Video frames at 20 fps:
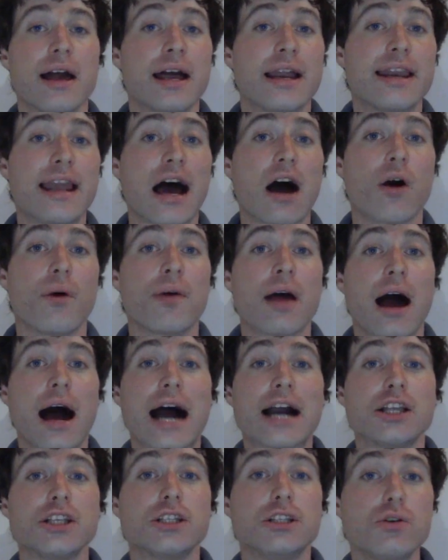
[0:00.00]
Now,
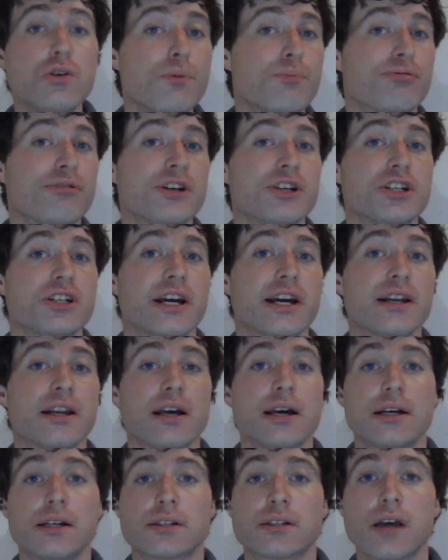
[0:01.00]
I do
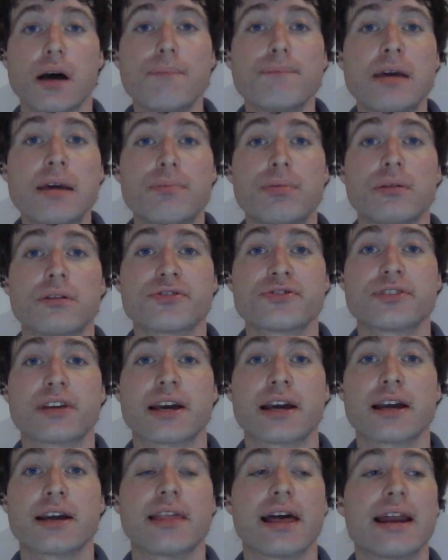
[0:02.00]
appreciate some people are
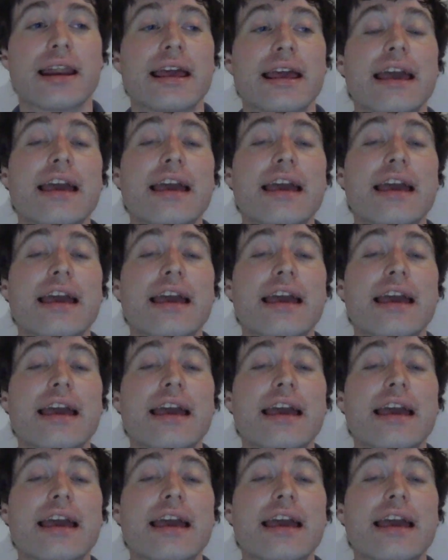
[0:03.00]
saying that